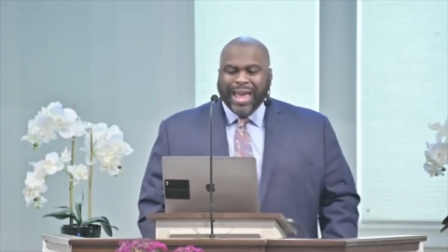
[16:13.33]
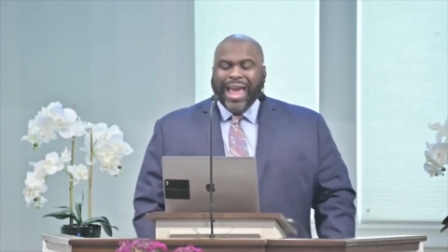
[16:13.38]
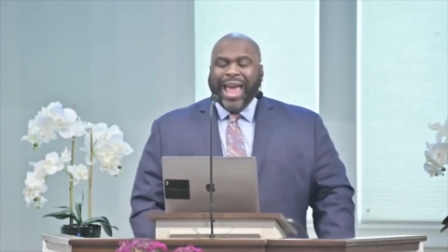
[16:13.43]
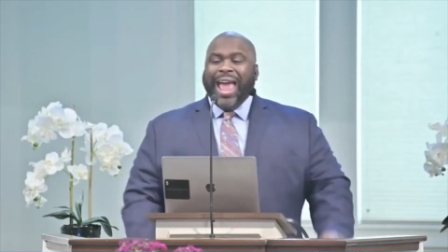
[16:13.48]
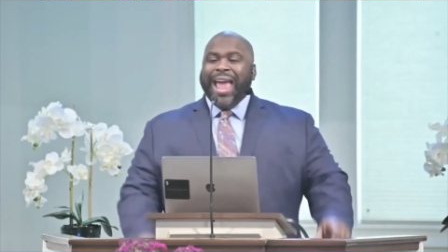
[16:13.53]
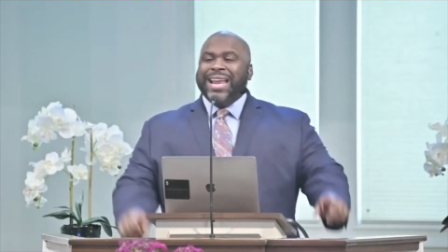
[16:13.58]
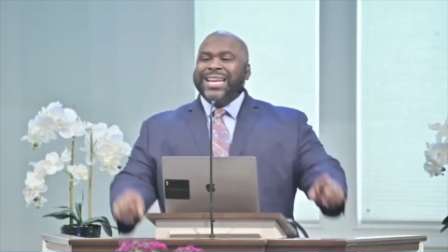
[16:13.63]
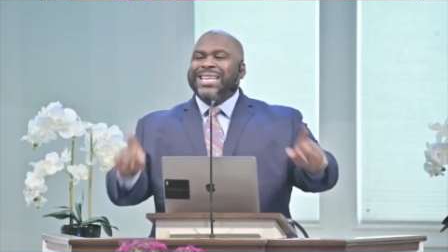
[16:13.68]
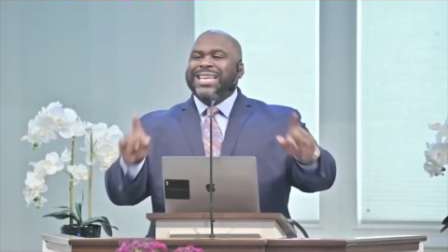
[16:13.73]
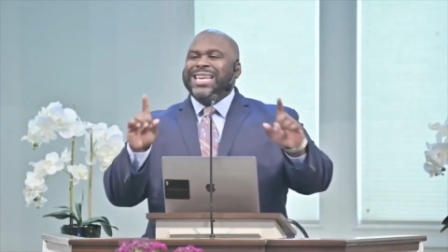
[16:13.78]

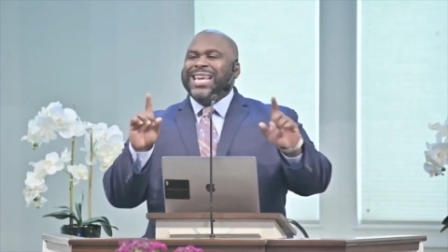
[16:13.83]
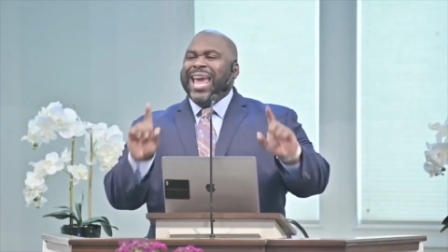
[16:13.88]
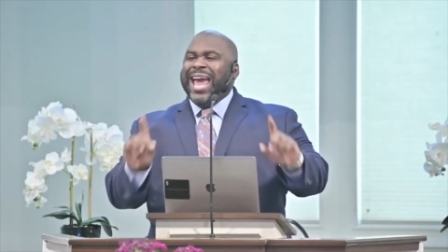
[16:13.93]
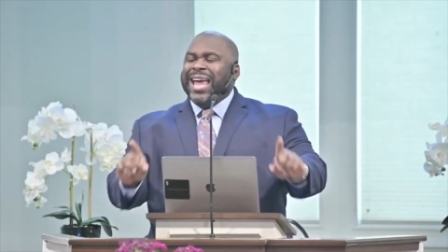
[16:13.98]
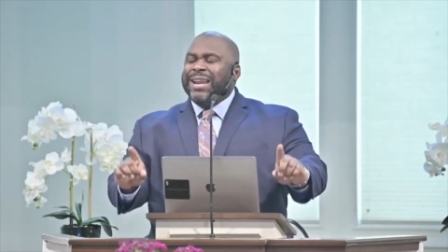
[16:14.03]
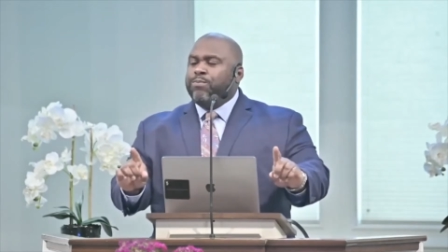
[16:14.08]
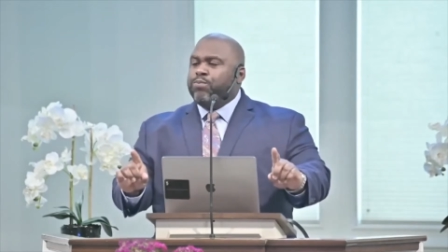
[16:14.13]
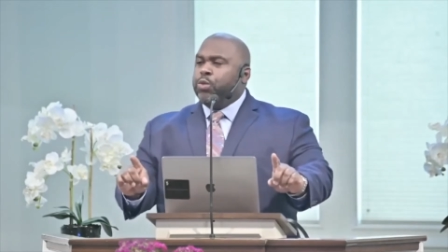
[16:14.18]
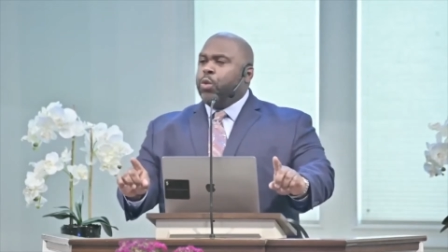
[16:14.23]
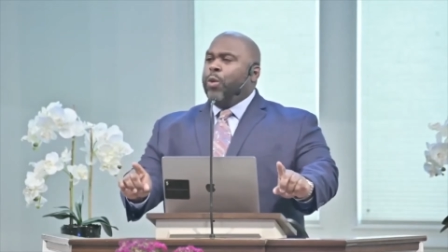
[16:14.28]
and
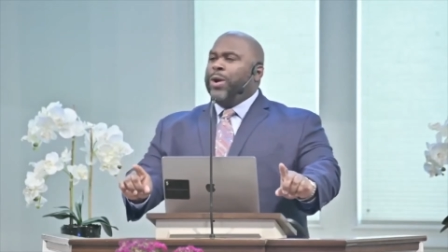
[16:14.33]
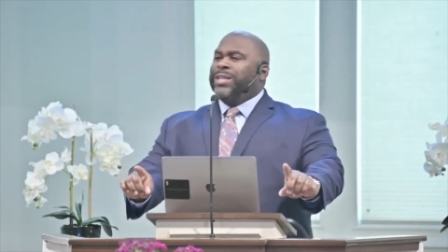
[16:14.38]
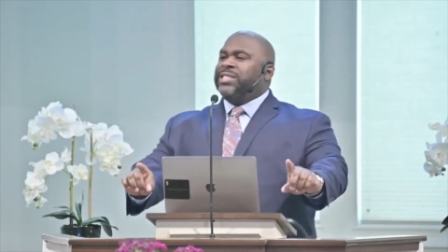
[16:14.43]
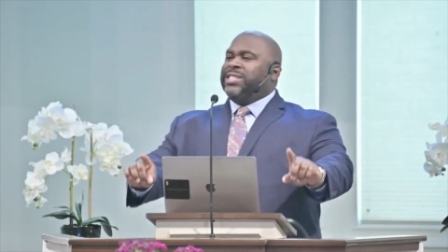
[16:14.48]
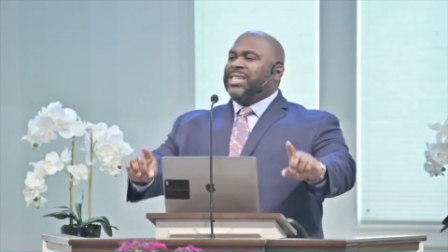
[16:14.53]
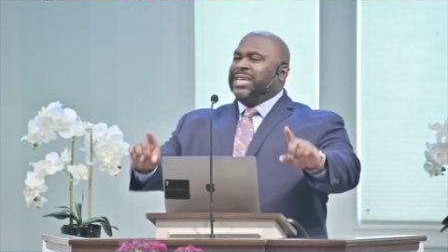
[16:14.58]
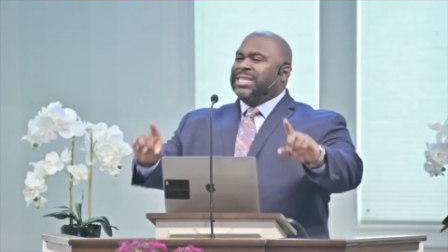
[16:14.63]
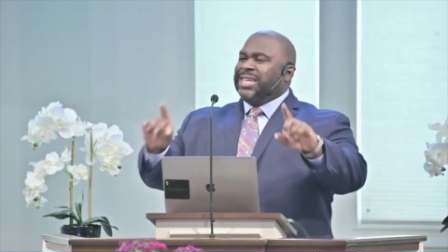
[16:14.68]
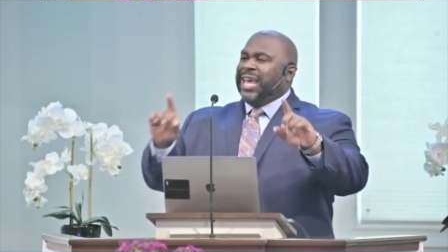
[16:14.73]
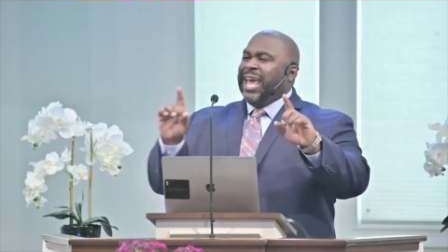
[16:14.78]
yet when
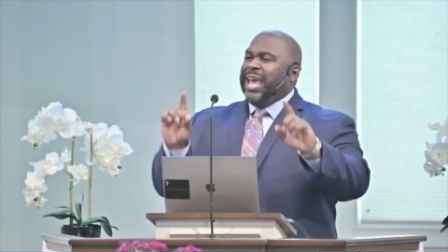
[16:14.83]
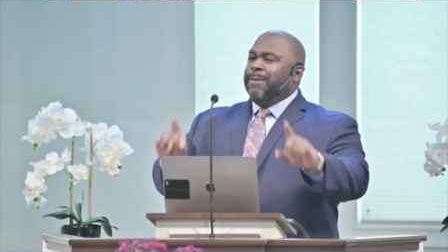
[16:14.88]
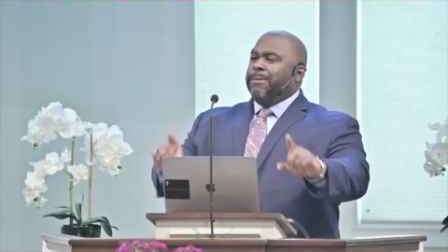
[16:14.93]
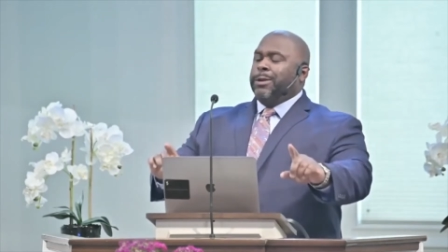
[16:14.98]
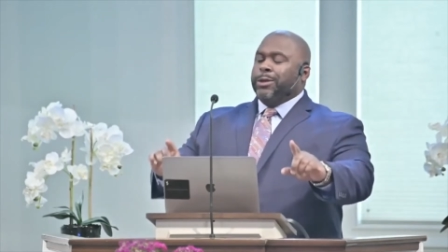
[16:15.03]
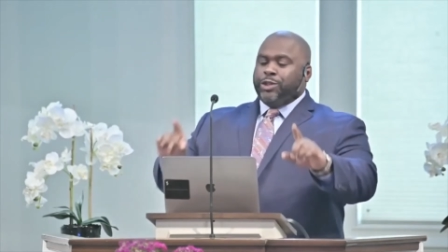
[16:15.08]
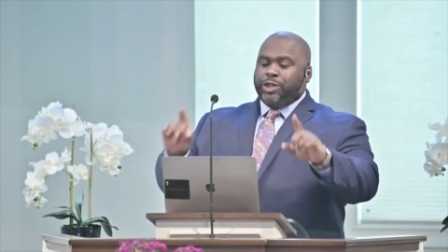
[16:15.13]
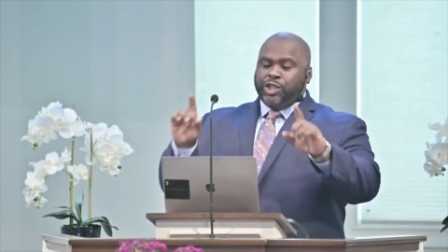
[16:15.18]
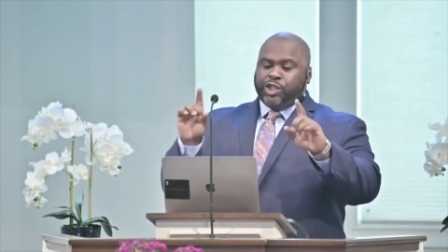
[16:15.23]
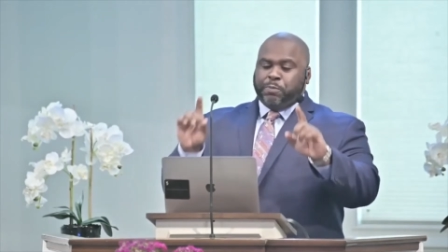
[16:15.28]
she is
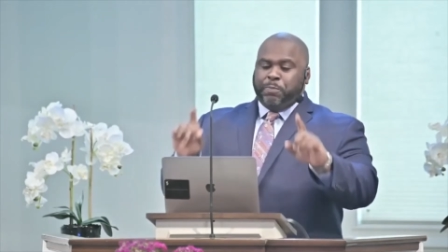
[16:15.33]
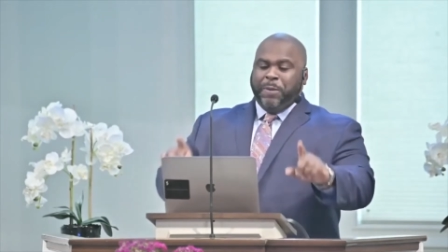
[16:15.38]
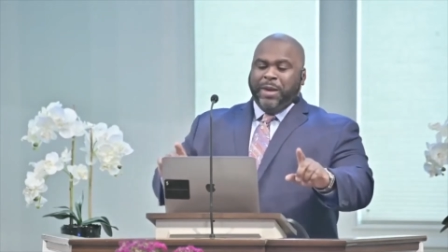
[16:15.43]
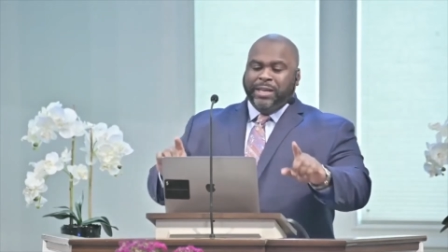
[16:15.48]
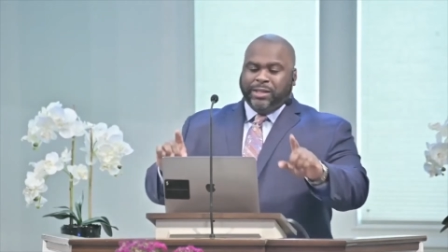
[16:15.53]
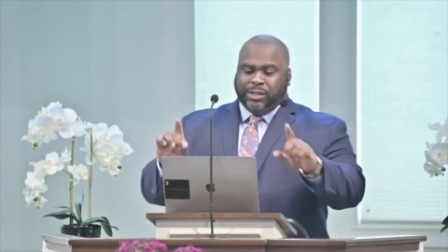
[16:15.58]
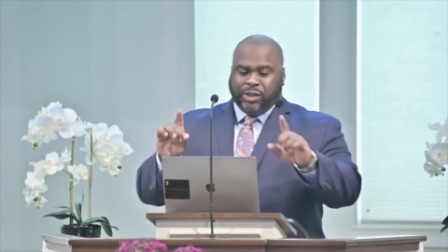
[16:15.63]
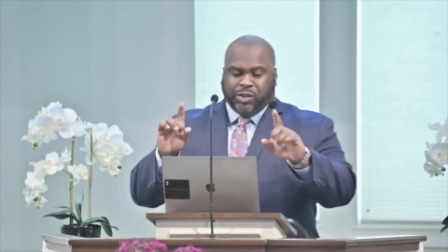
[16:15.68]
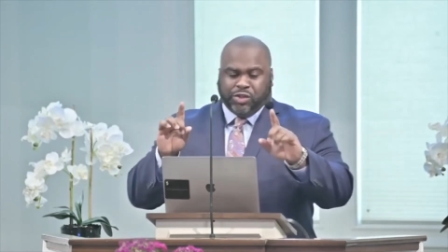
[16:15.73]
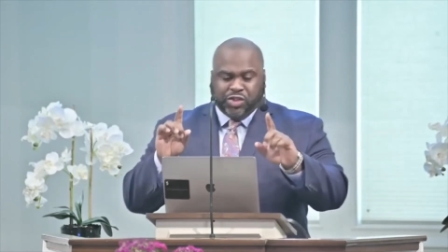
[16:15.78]
able to
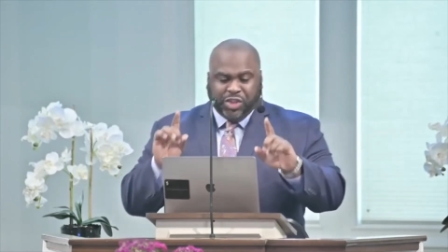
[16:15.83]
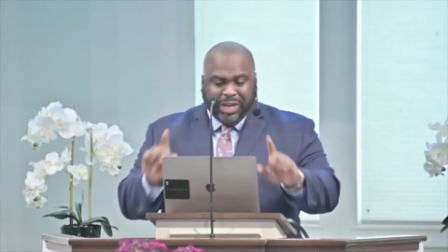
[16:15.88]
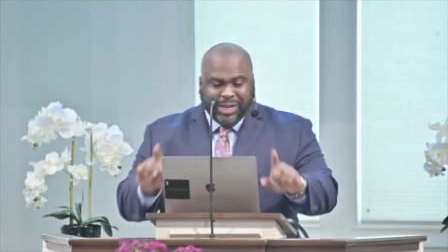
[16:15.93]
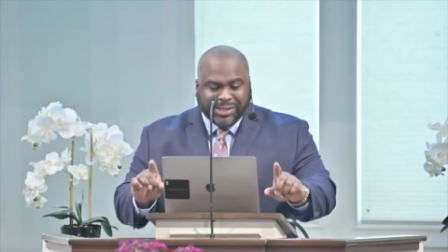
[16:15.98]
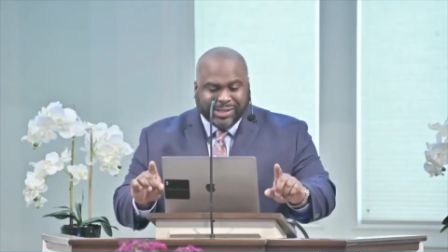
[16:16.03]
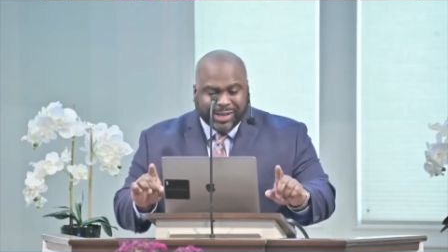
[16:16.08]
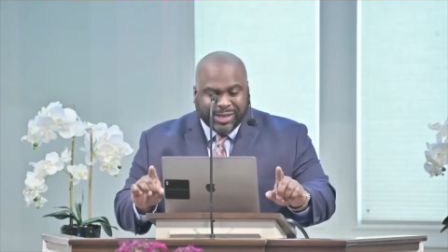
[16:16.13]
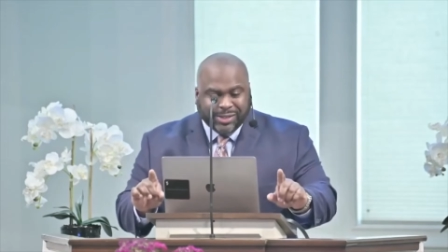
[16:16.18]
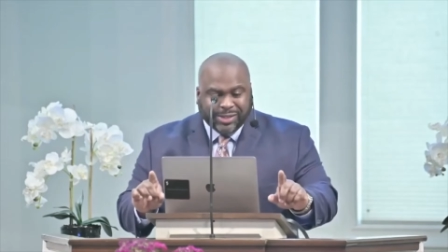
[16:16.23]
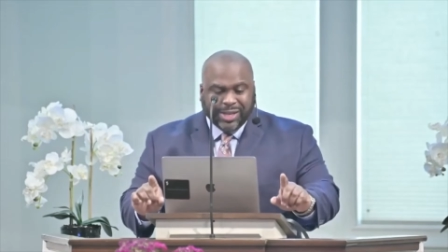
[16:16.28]
speak to
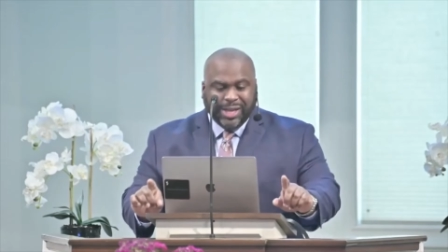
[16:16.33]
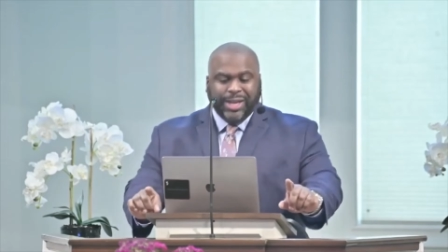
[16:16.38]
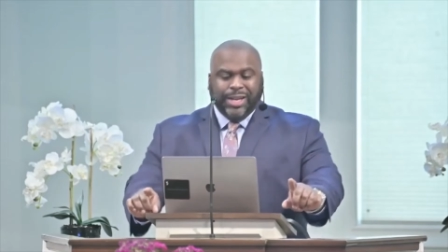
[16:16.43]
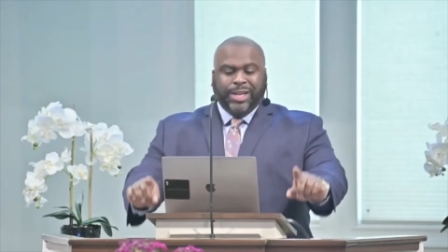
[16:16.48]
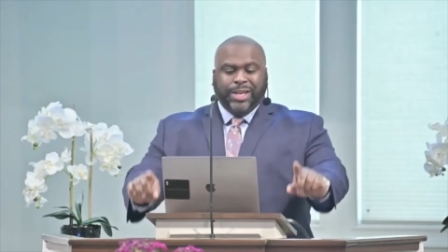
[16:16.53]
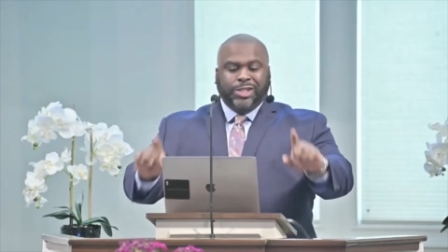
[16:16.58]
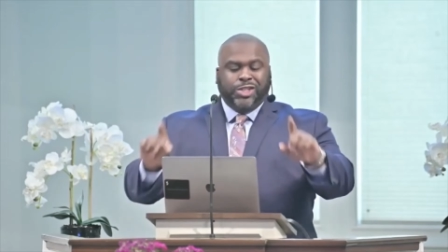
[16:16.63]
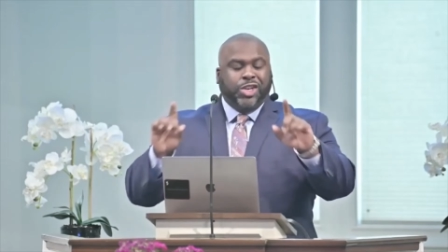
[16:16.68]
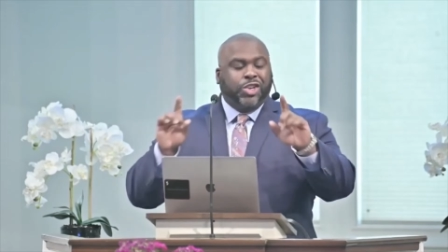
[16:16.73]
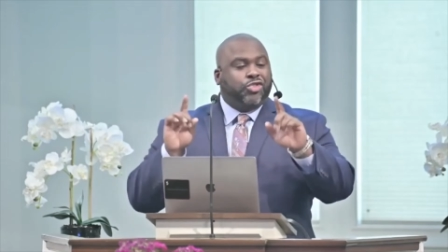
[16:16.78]
Jesus,
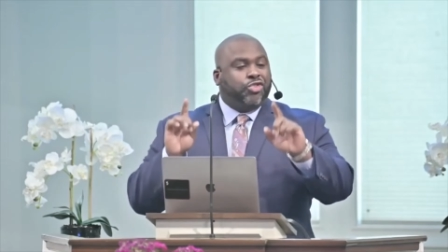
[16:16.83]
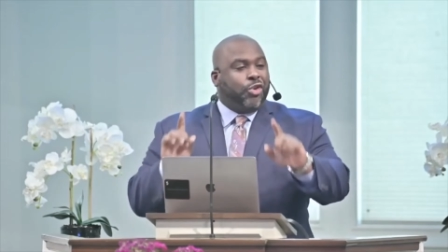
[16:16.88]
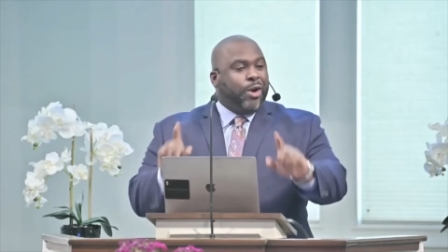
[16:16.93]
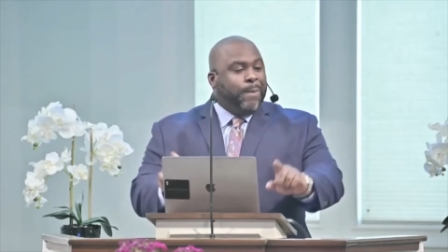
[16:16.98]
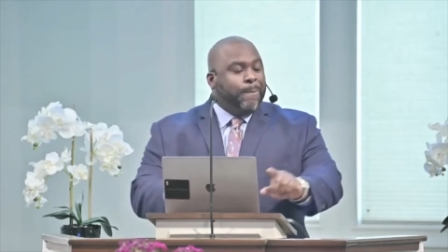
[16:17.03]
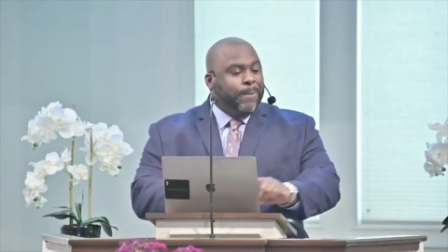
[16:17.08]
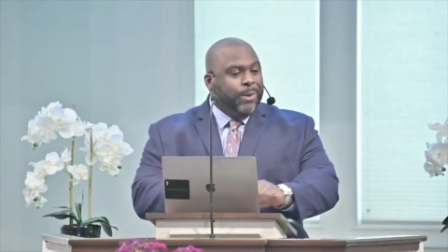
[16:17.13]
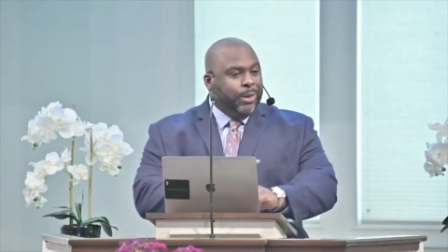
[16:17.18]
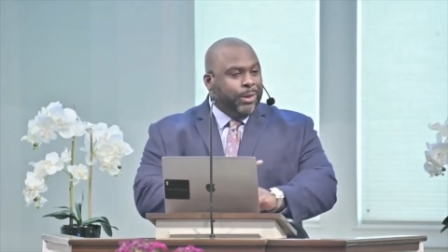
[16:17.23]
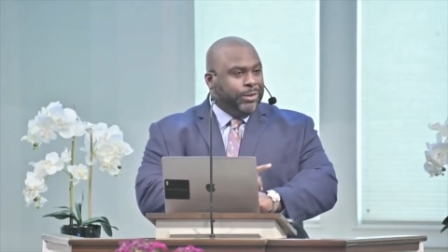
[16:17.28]
she
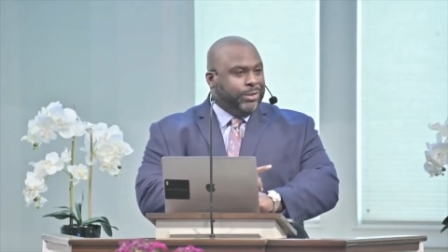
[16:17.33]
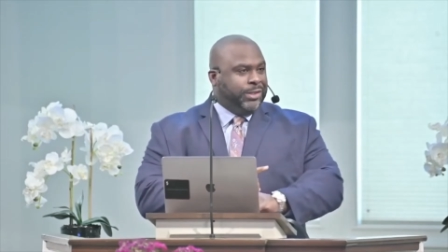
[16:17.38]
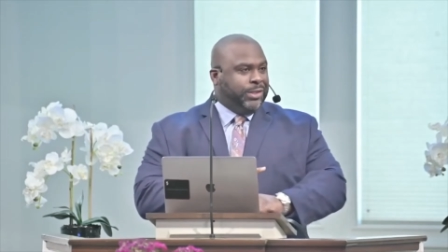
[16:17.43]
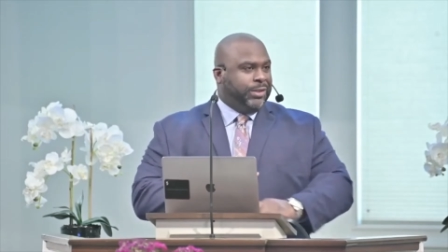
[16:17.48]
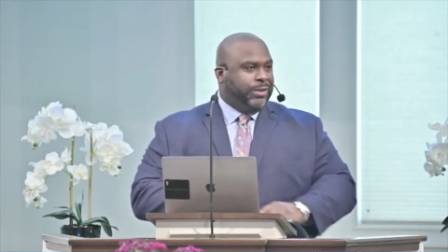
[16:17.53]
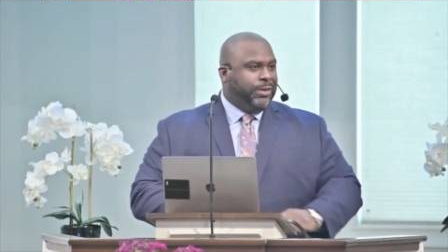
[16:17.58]
trembles.